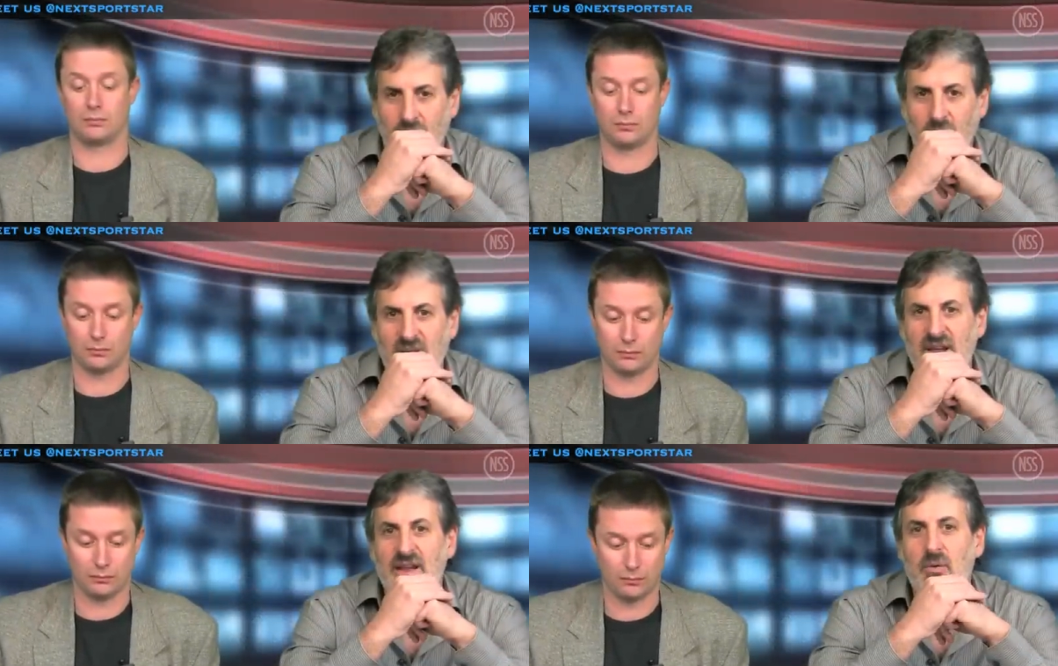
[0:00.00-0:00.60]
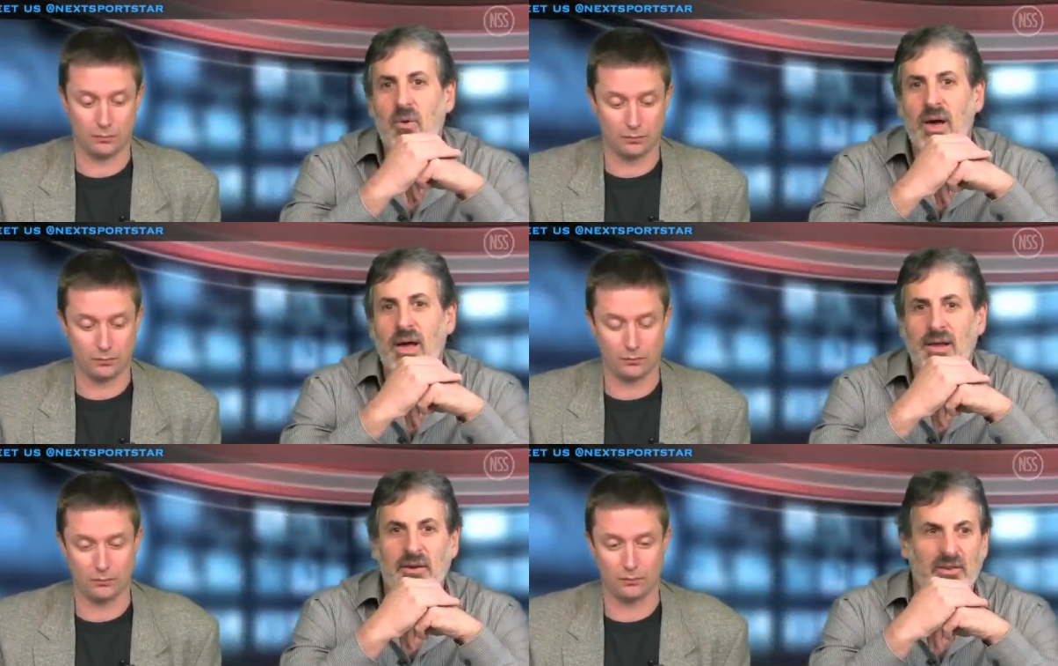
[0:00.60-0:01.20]
Speaker 1: would in any
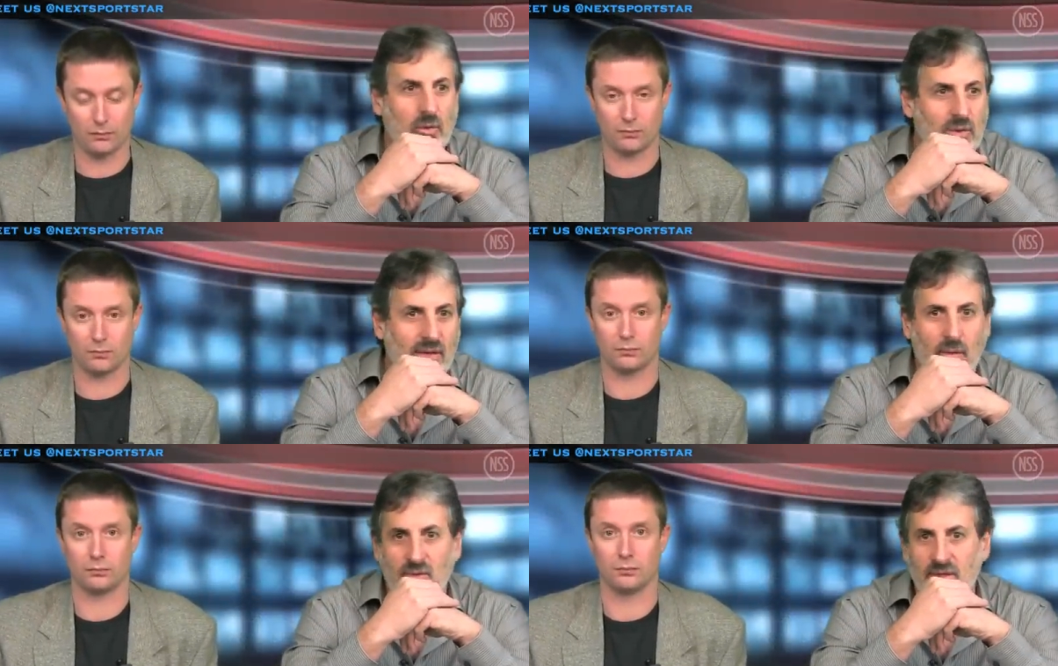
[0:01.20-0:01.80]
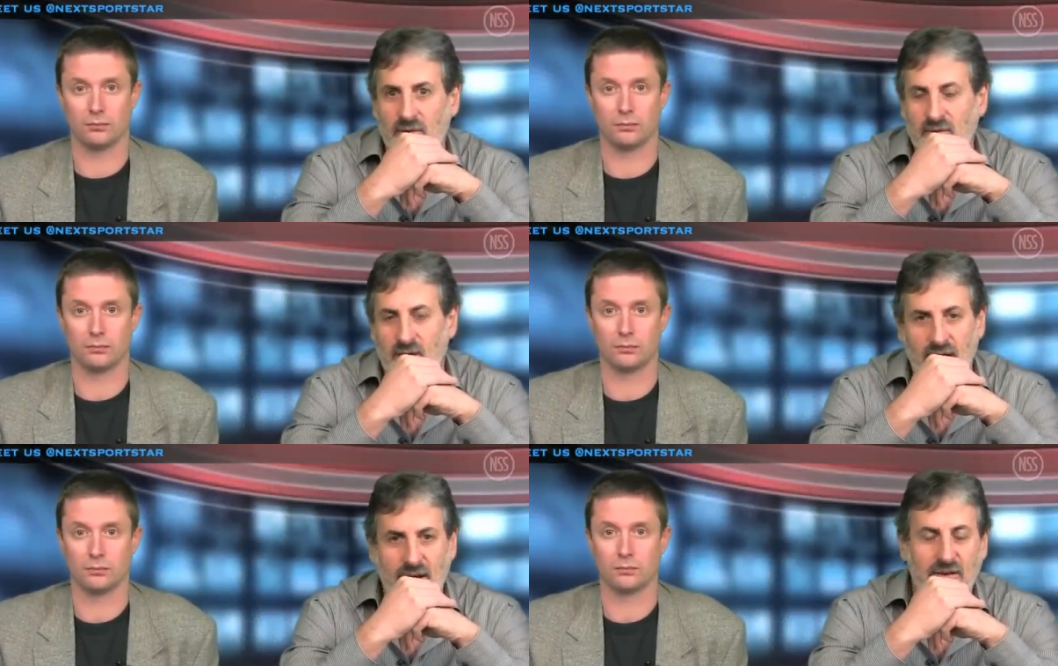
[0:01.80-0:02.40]
way, he's doing that without
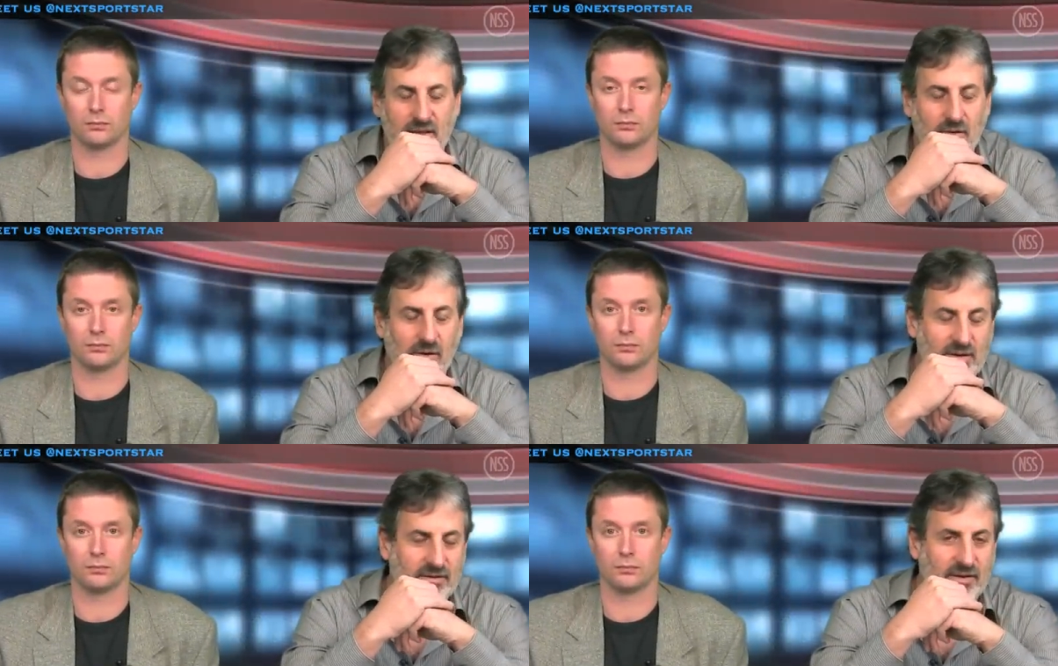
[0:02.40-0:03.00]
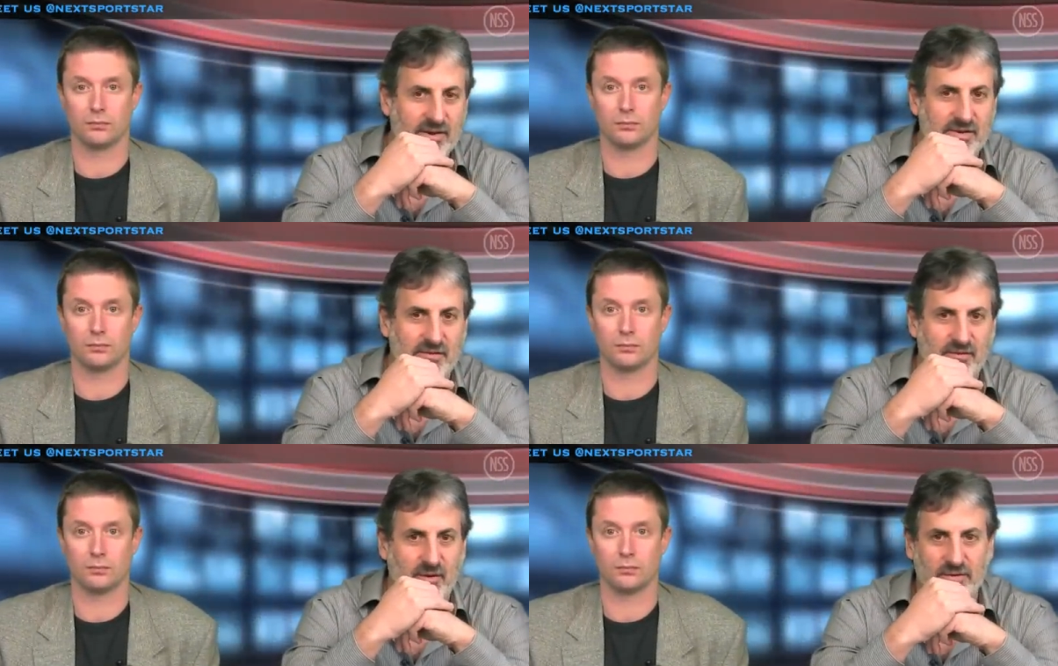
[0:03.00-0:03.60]
talking to the
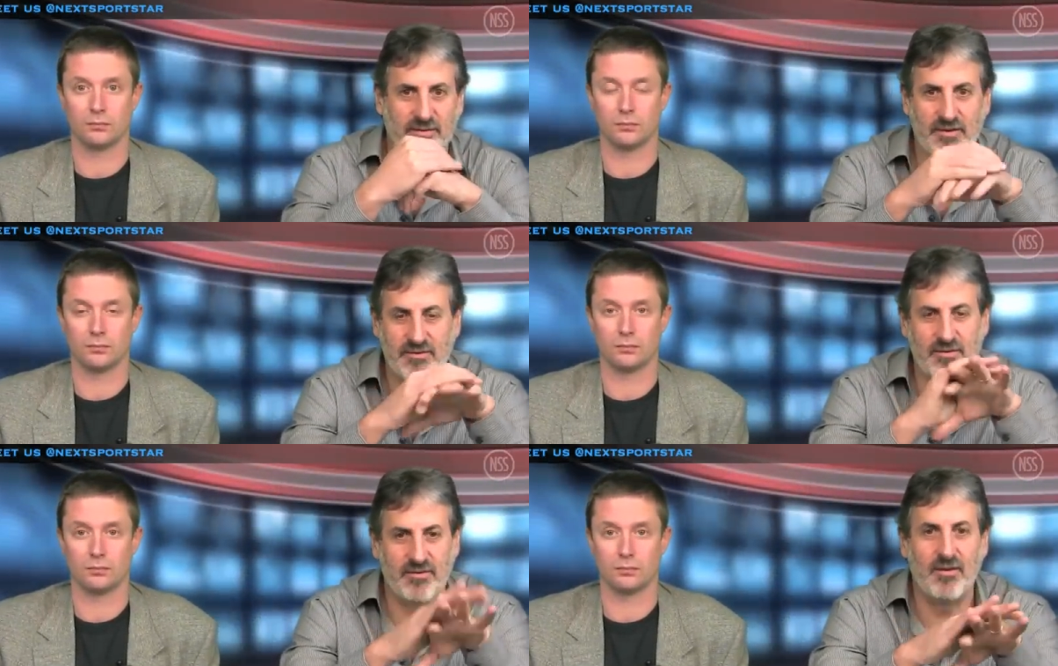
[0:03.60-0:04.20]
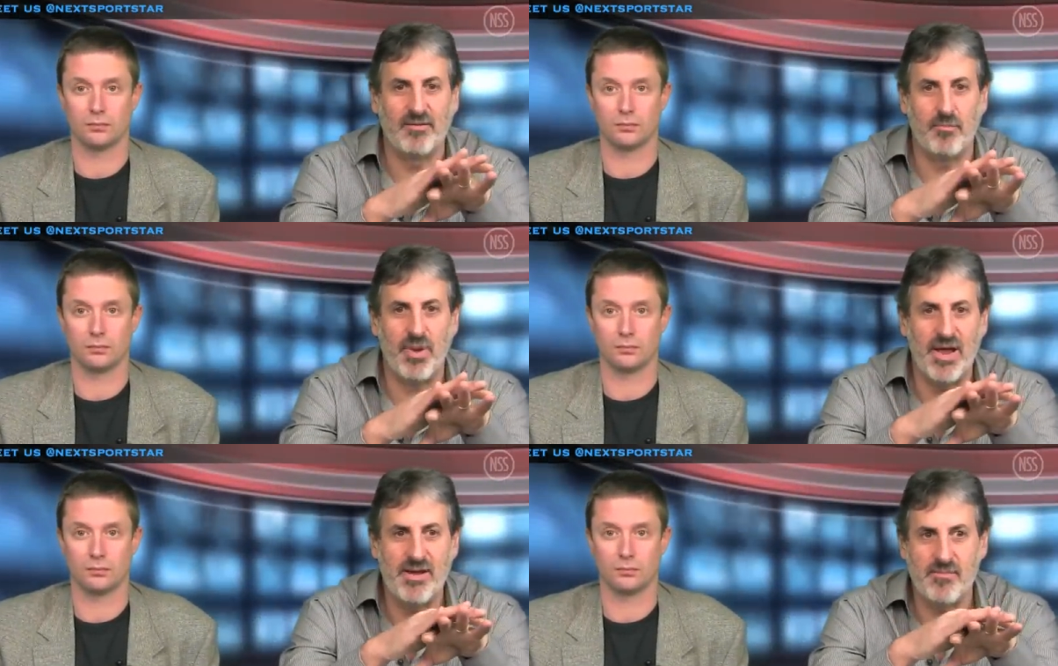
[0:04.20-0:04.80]
organization first. That's just his
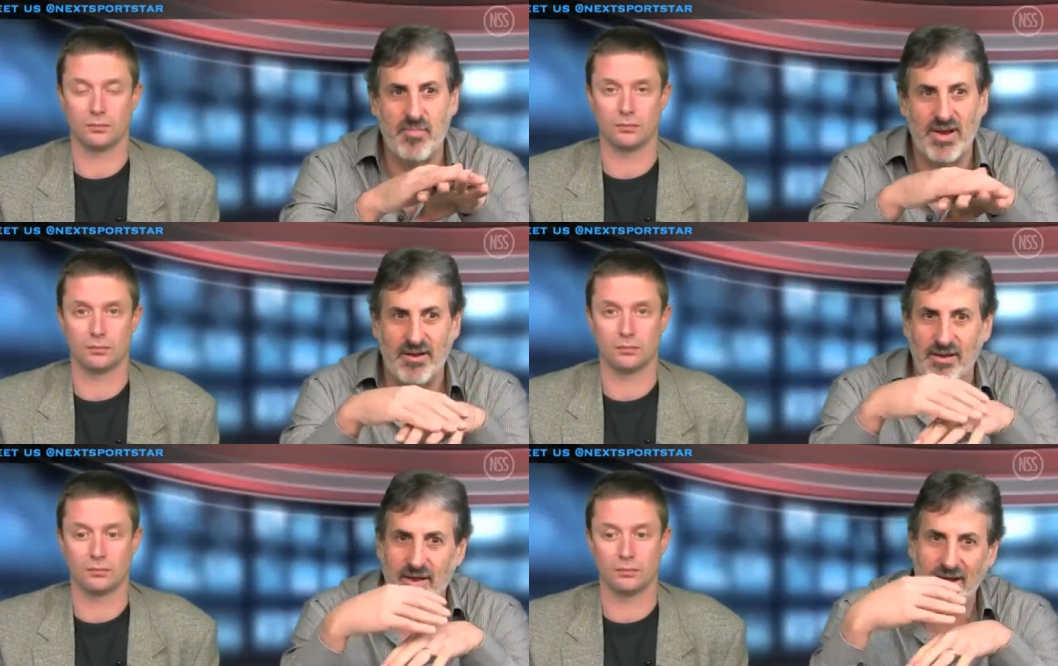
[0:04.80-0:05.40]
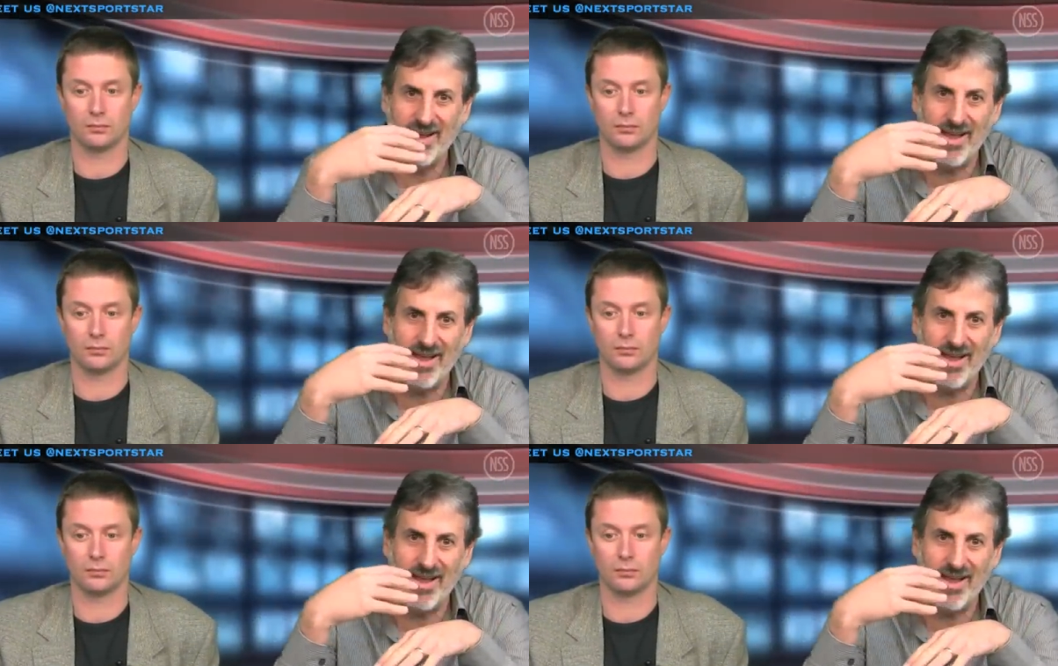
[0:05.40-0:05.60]
opinion, but it, in